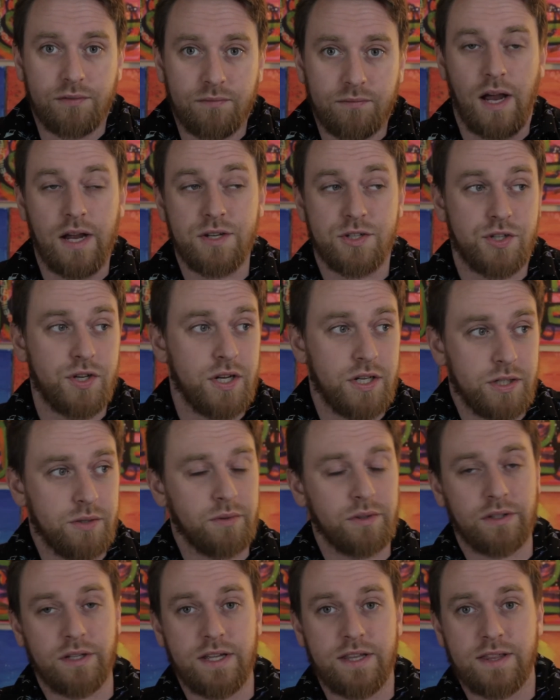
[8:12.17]
I
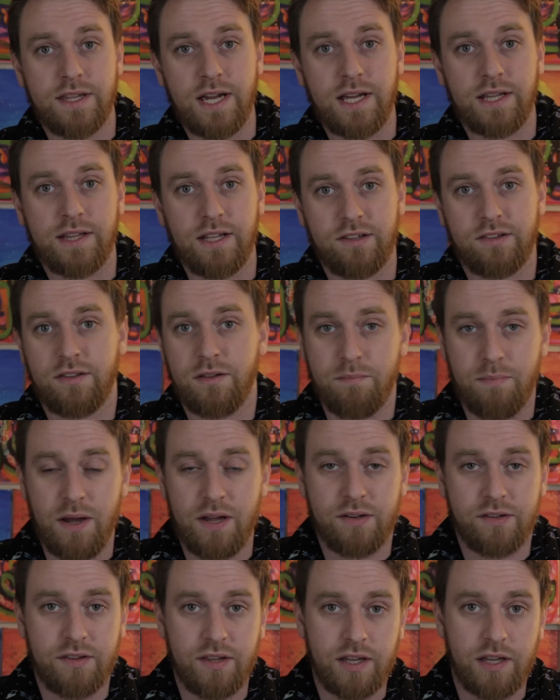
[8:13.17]
genuinely think that's the
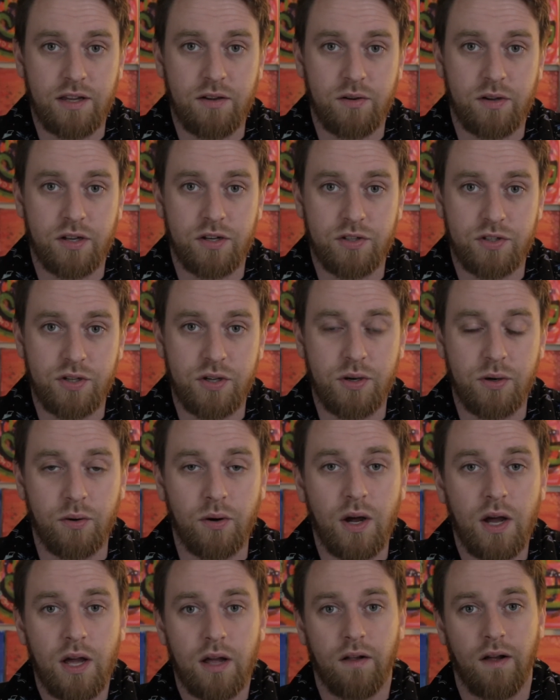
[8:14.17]
best thing you can do.
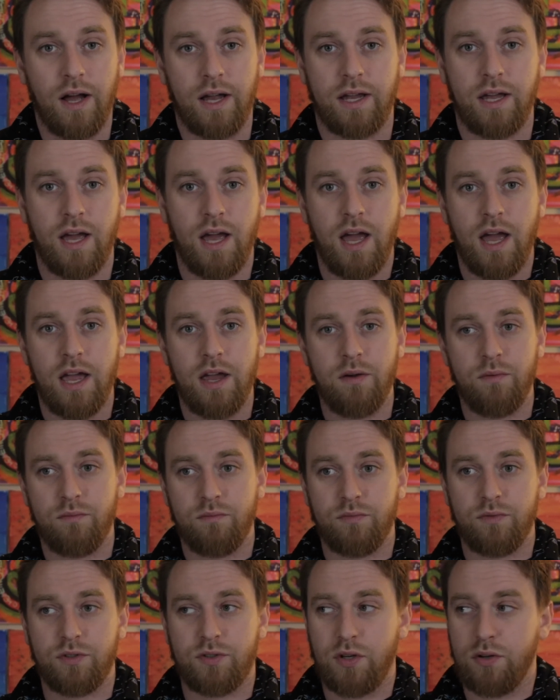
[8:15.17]
Like, you
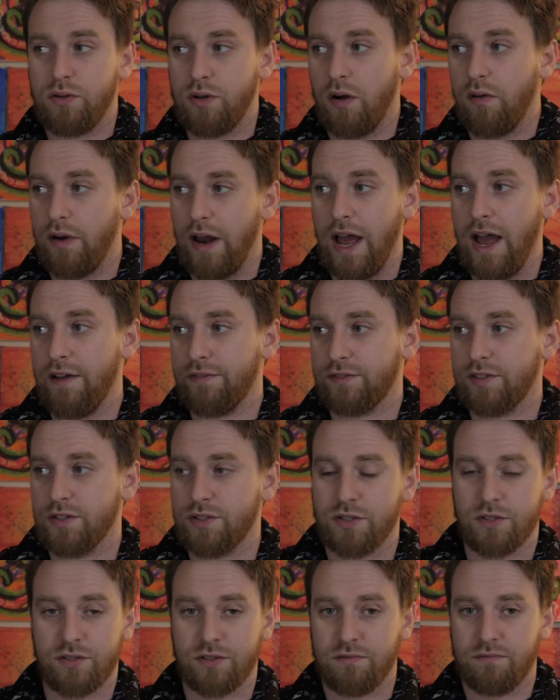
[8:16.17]
don't have to
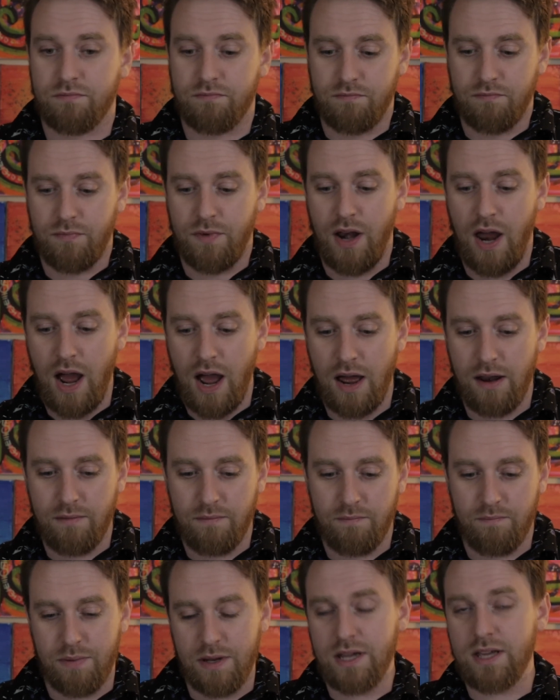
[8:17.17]
just not
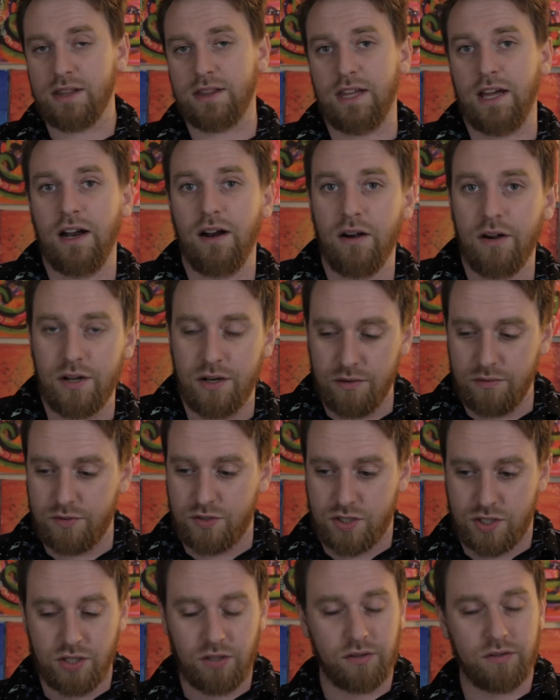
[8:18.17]
be there. You
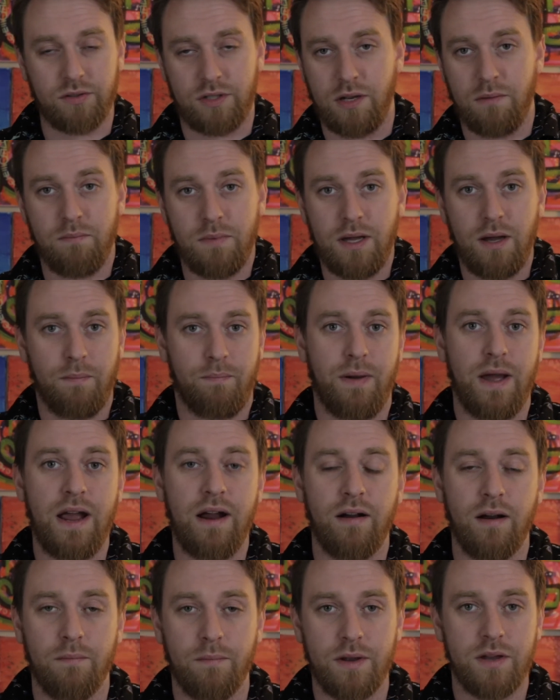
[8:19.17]
still can be a
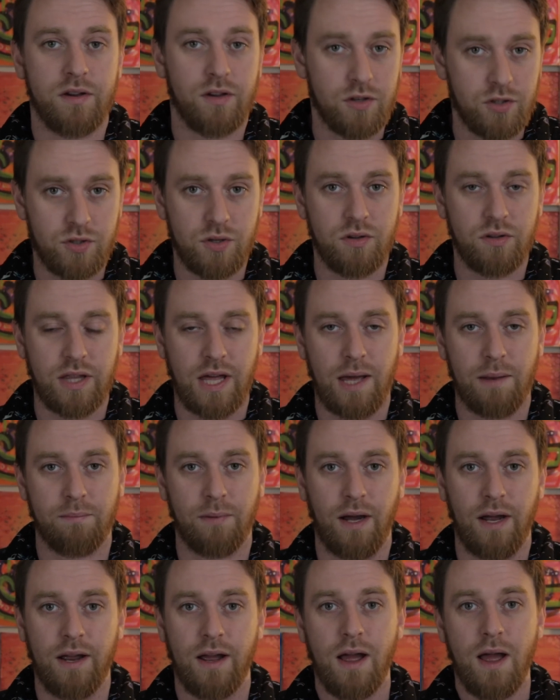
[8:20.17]
parent, but you can do that
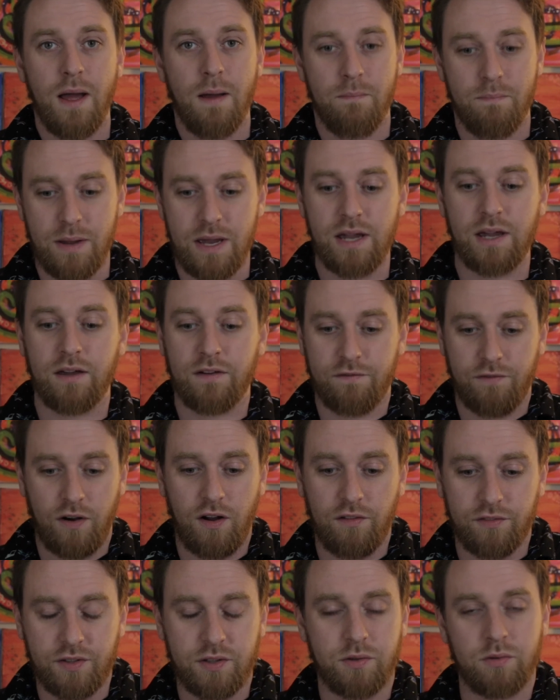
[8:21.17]
by being
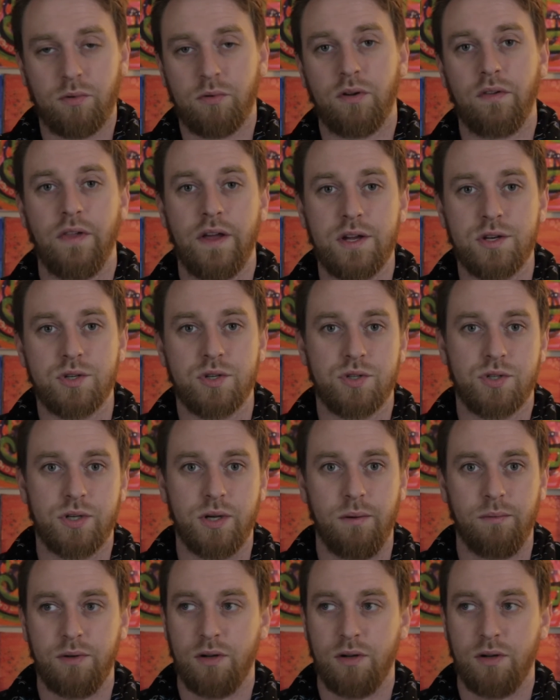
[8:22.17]
involved in the relationship.